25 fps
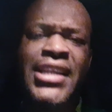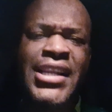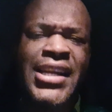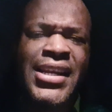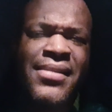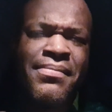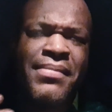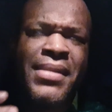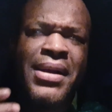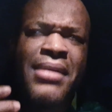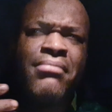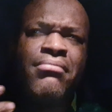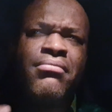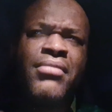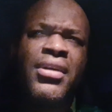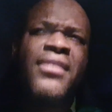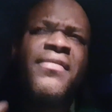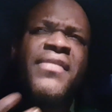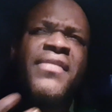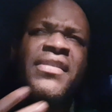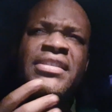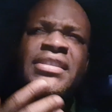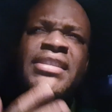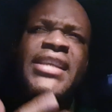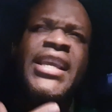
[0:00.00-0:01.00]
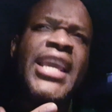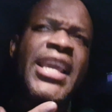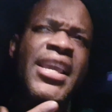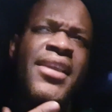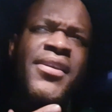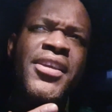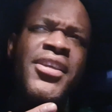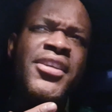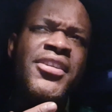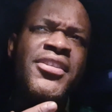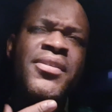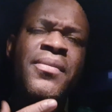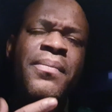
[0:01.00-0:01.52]
Didn't my brother say
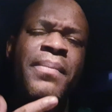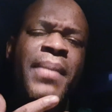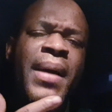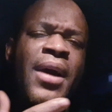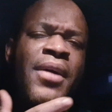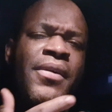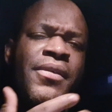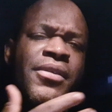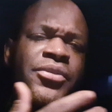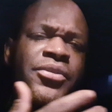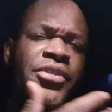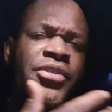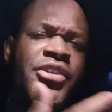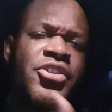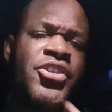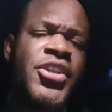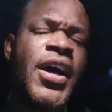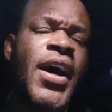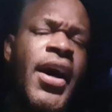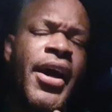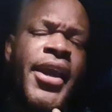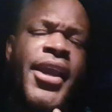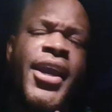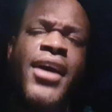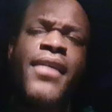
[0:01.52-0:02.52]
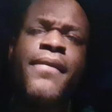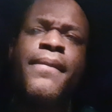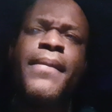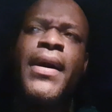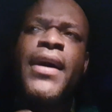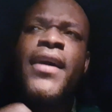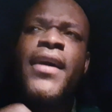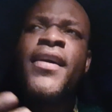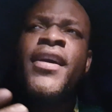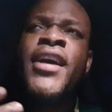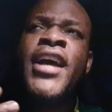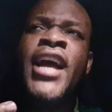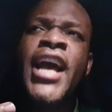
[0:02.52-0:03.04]
he, he's about to retire
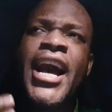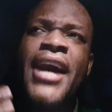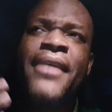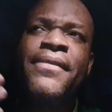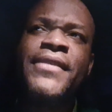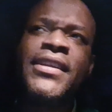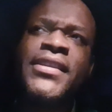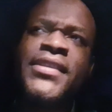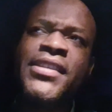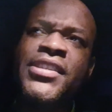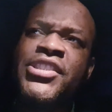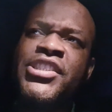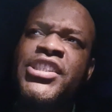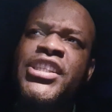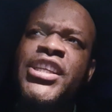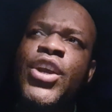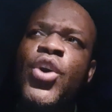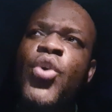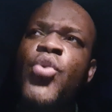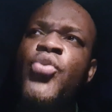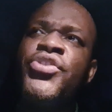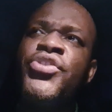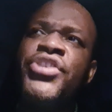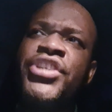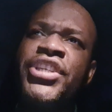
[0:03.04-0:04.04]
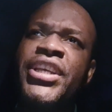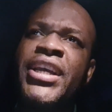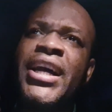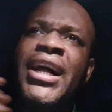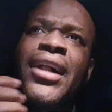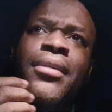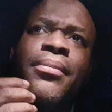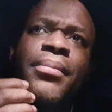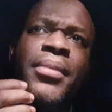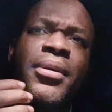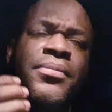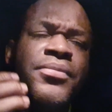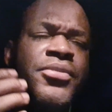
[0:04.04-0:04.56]
about after the G O G
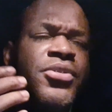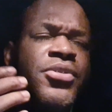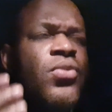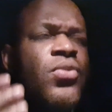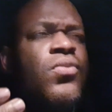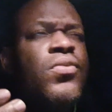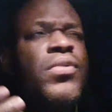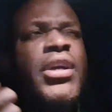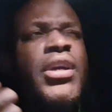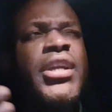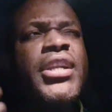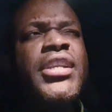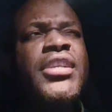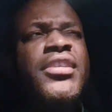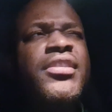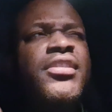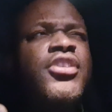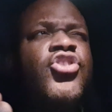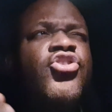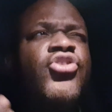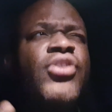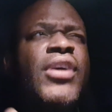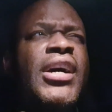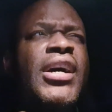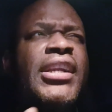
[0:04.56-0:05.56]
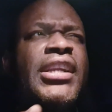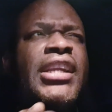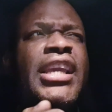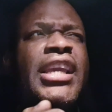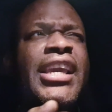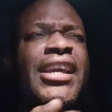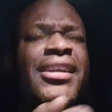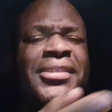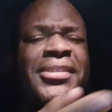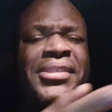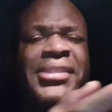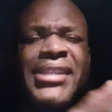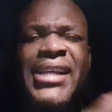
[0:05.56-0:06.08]
album? So when is he trying to
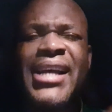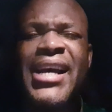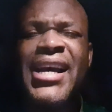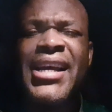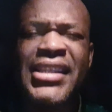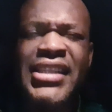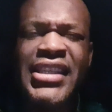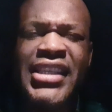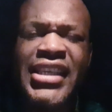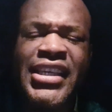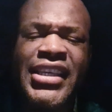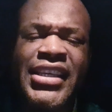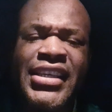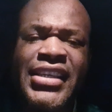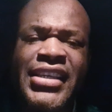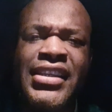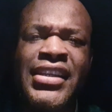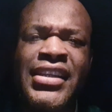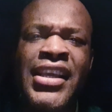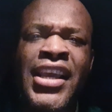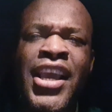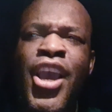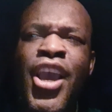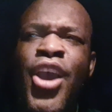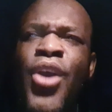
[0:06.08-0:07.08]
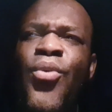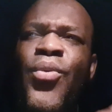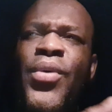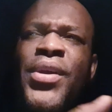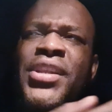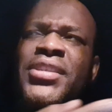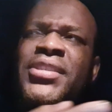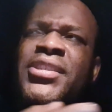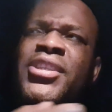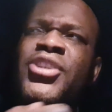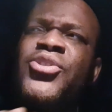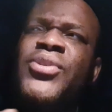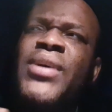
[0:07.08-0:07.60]
get signed again?
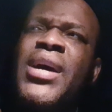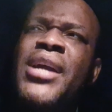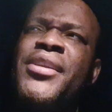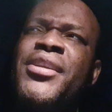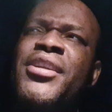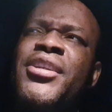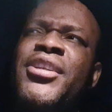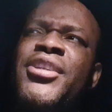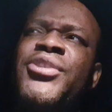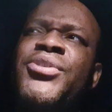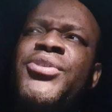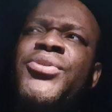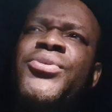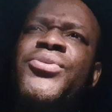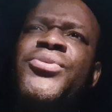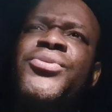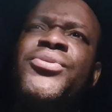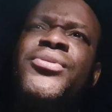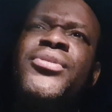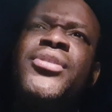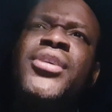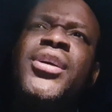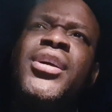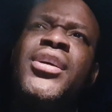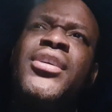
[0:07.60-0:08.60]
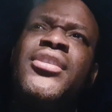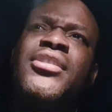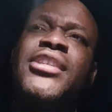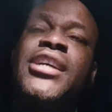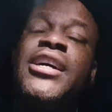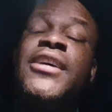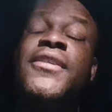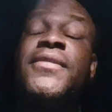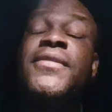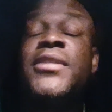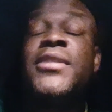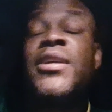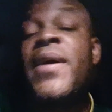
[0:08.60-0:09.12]
When is he trying to do?
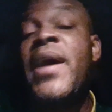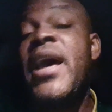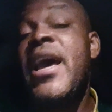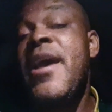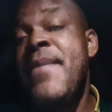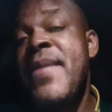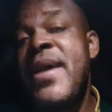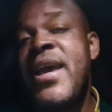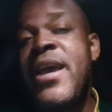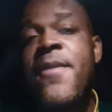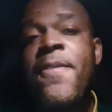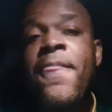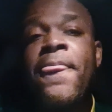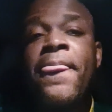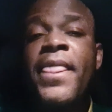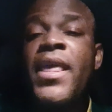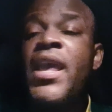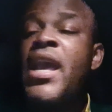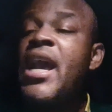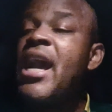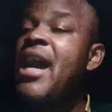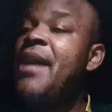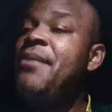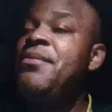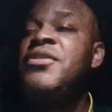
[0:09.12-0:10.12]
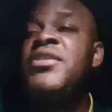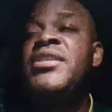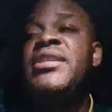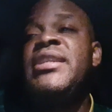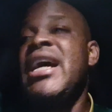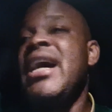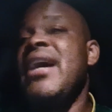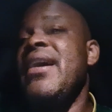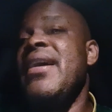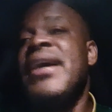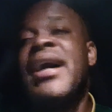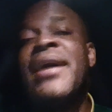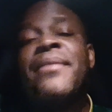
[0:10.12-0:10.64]
So, so hey man, I'm just
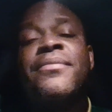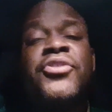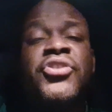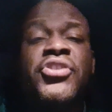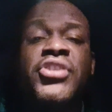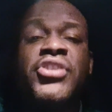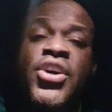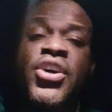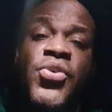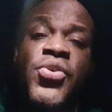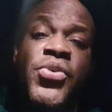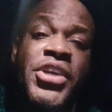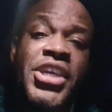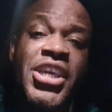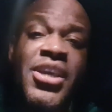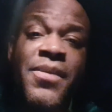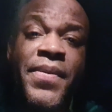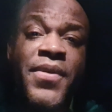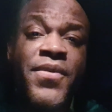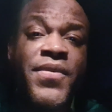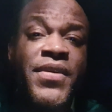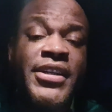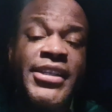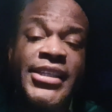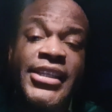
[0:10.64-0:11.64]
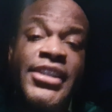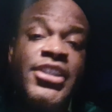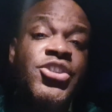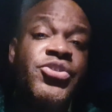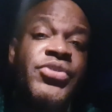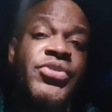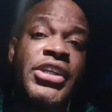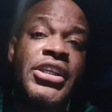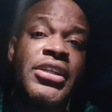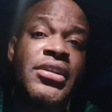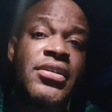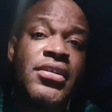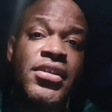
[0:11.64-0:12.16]
I'm just gonna keep it one
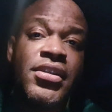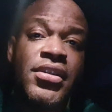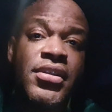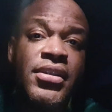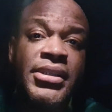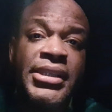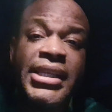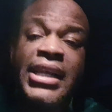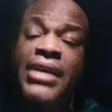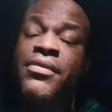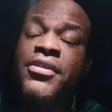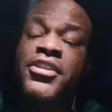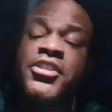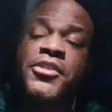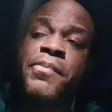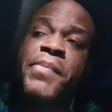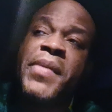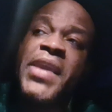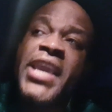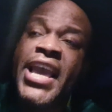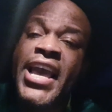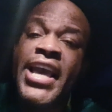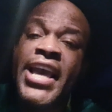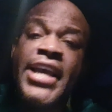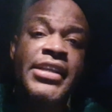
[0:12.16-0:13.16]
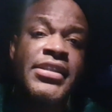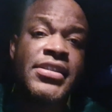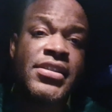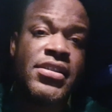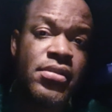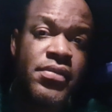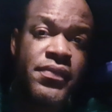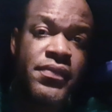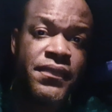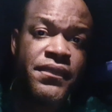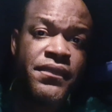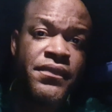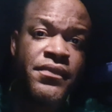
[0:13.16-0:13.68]
hundred. That was B
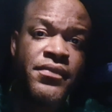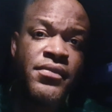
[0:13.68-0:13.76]
S.